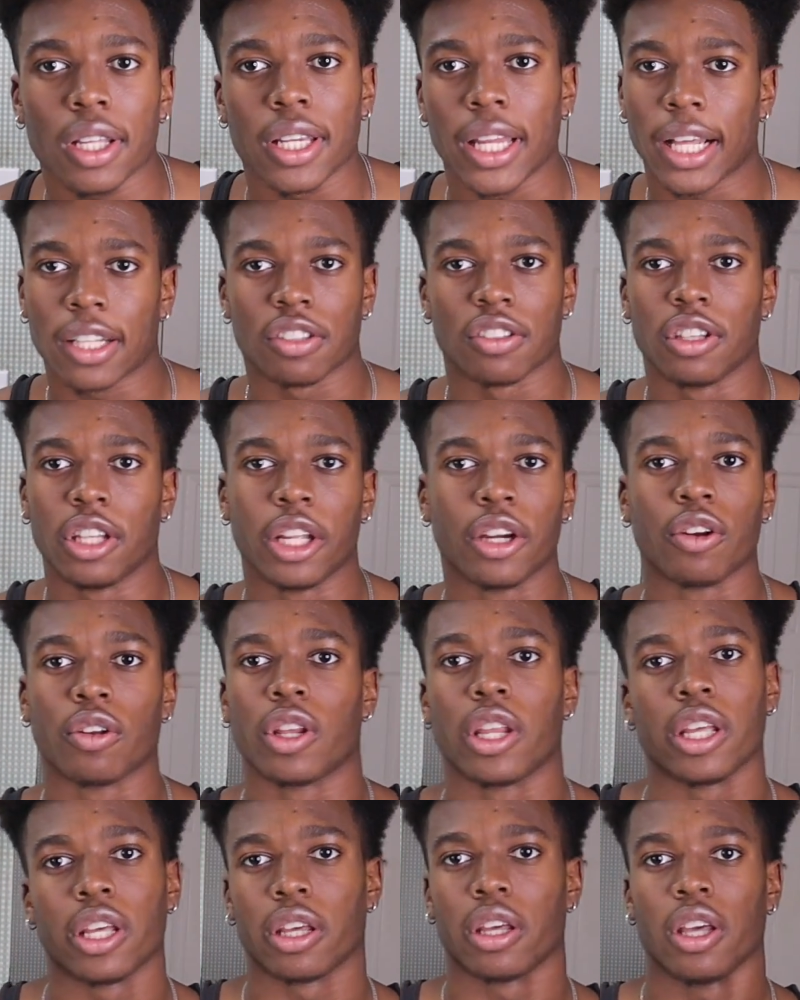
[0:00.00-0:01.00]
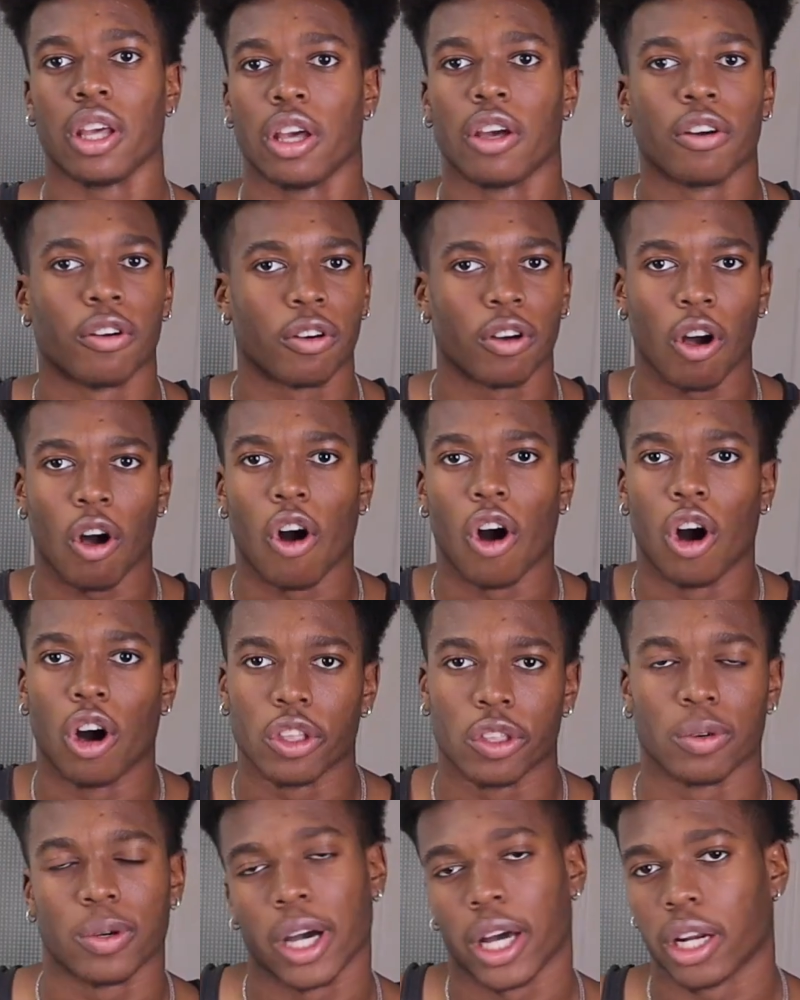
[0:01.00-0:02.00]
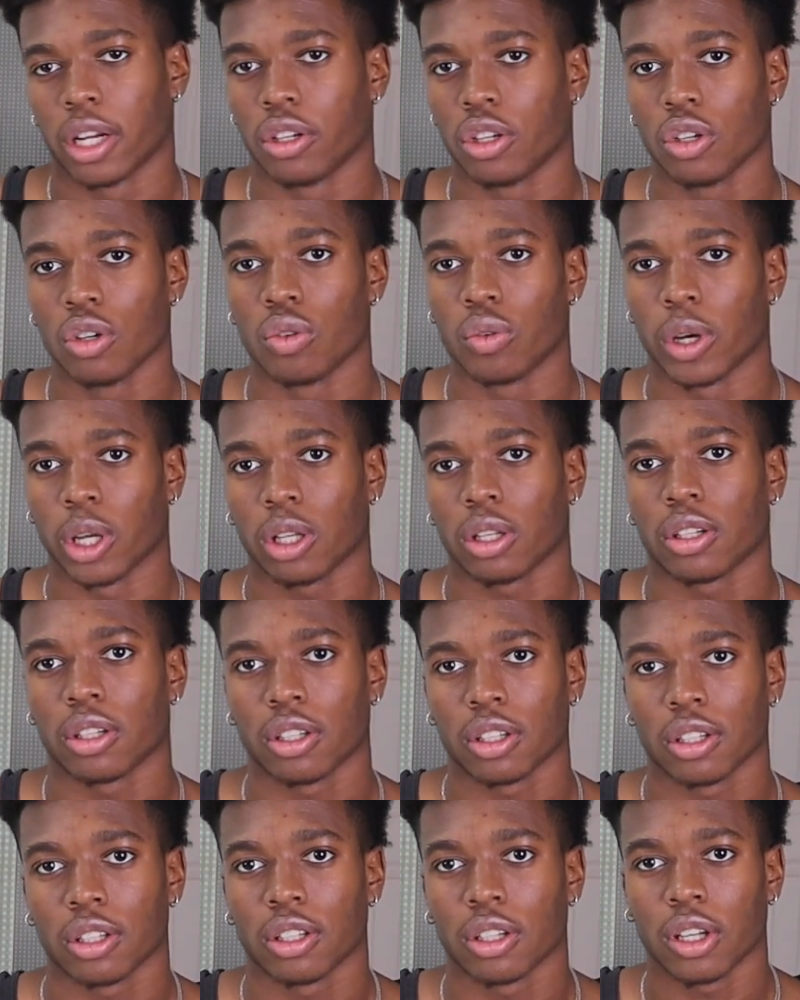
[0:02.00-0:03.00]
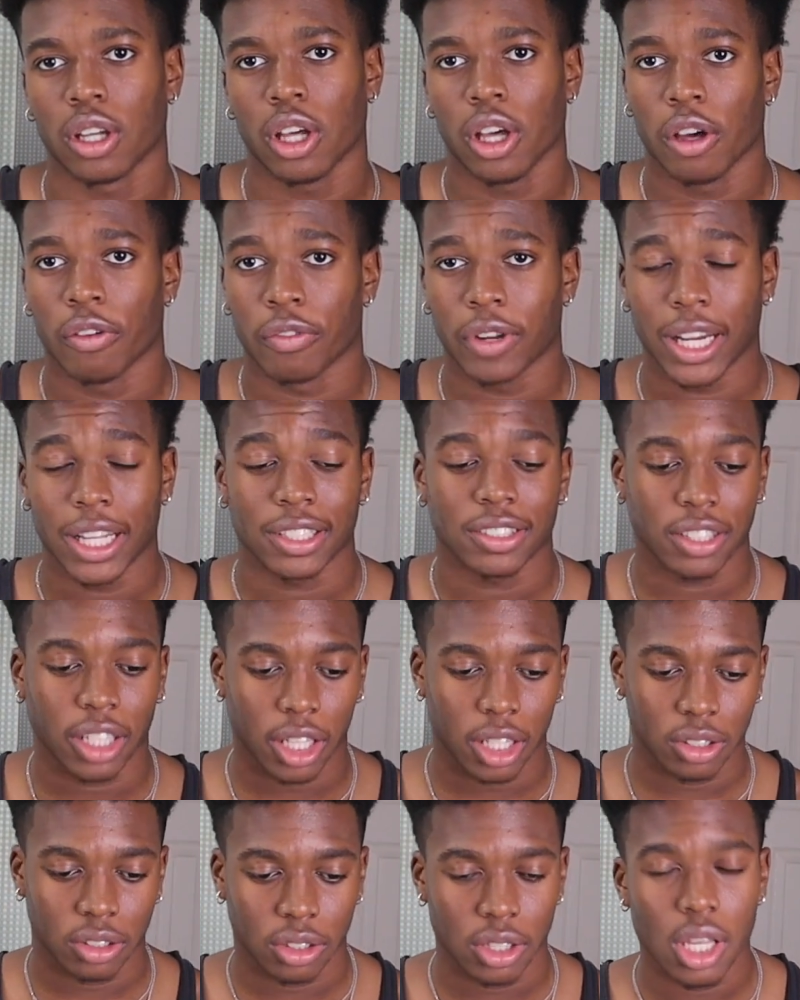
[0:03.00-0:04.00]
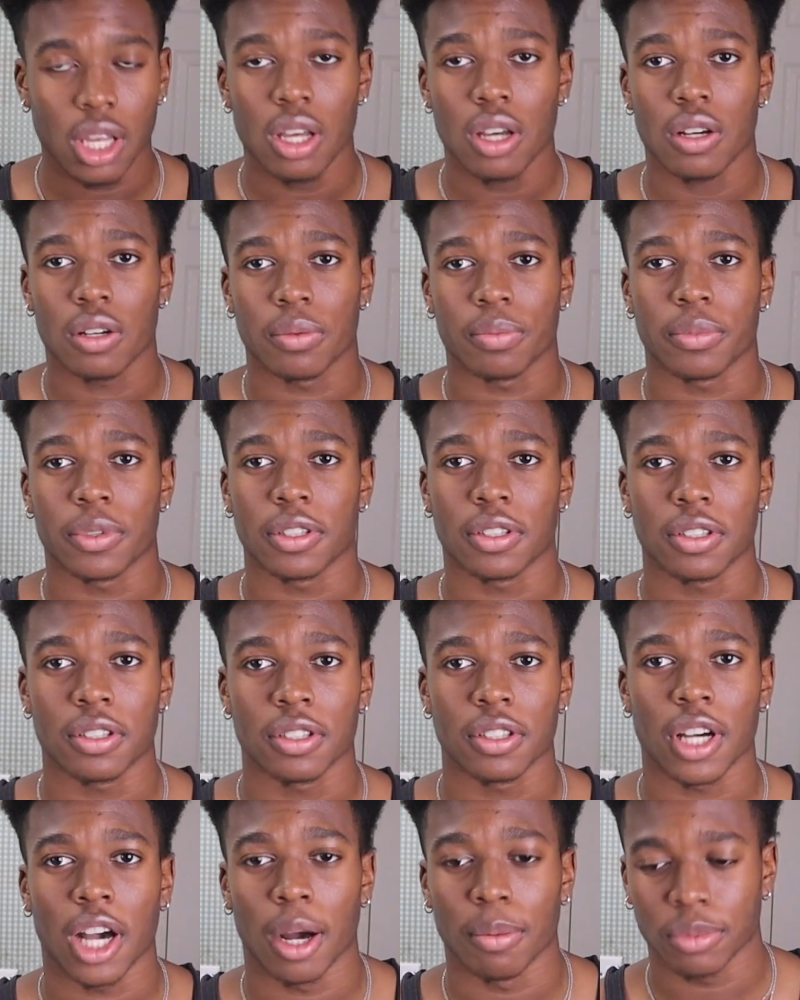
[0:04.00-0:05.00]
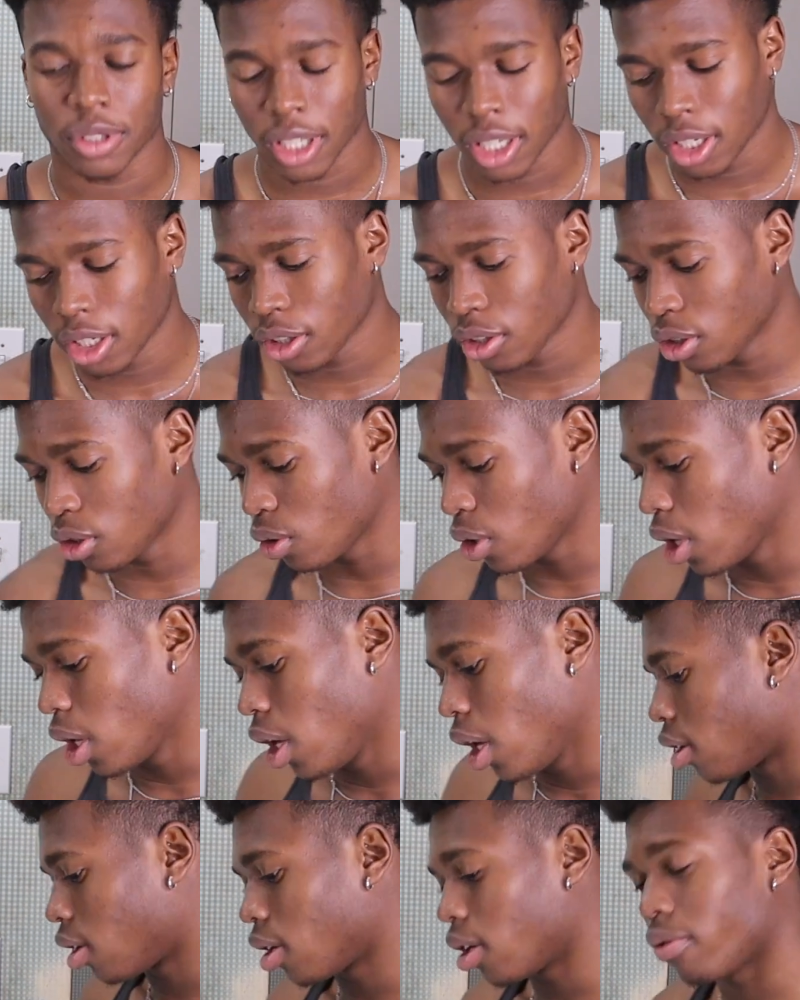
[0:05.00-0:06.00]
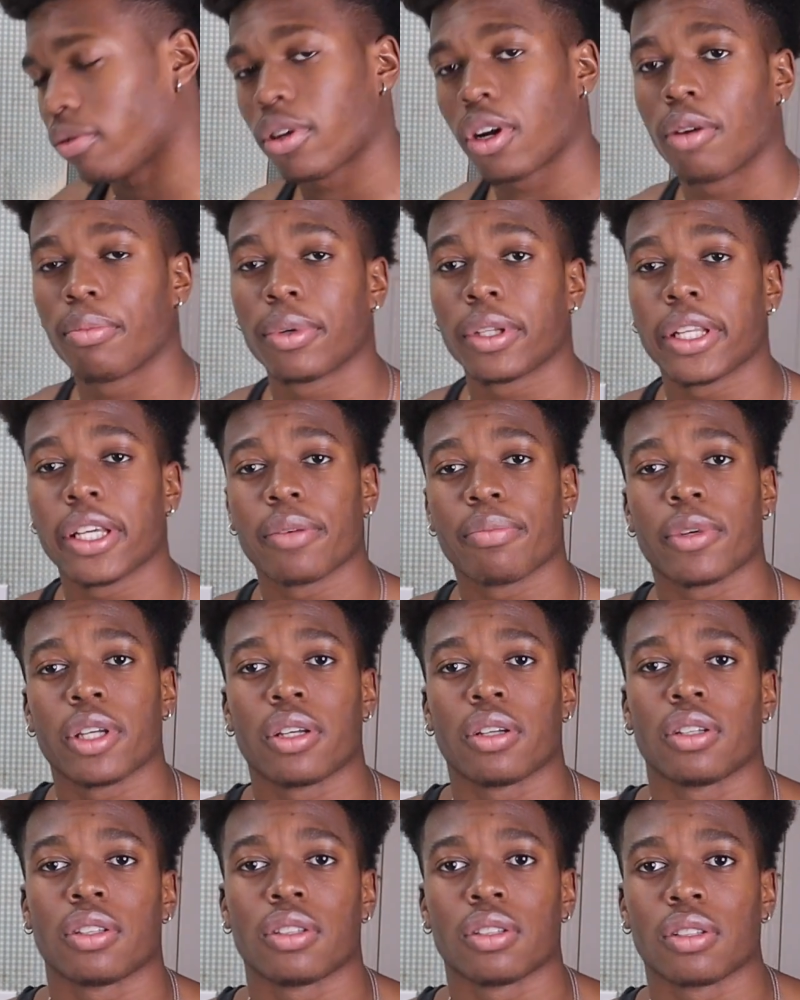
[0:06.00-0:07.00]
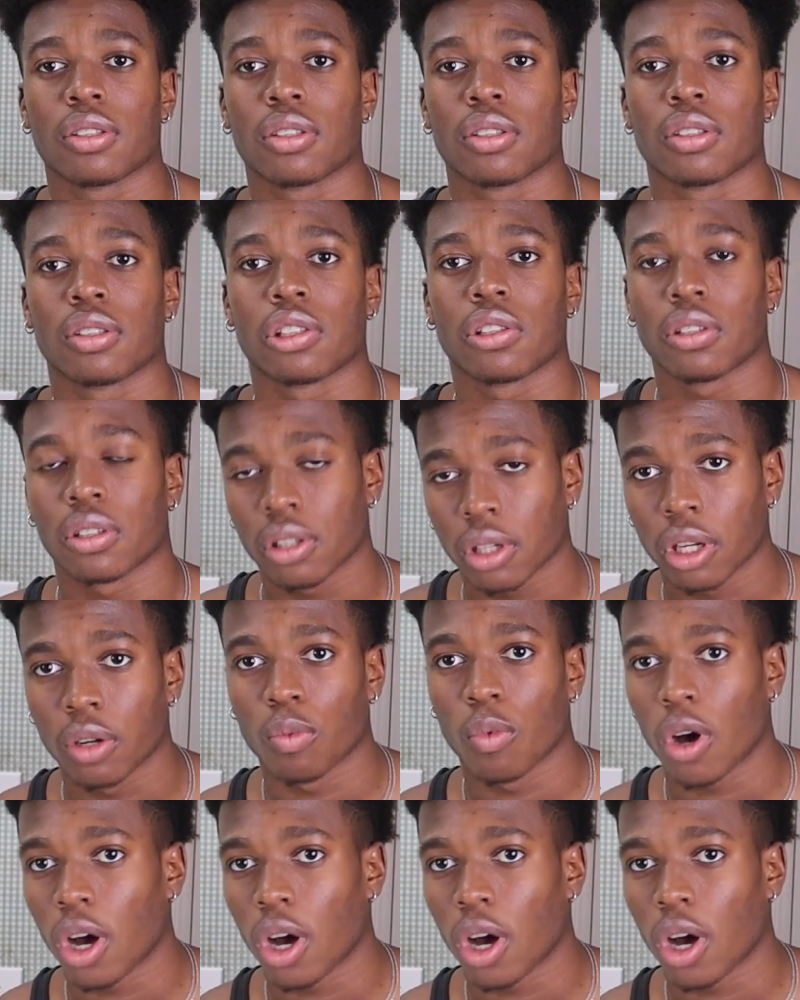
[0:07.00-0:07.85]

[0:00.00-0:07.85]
That's literally all you gotta do. But that second step, I'm telling you, if you don't believe me, then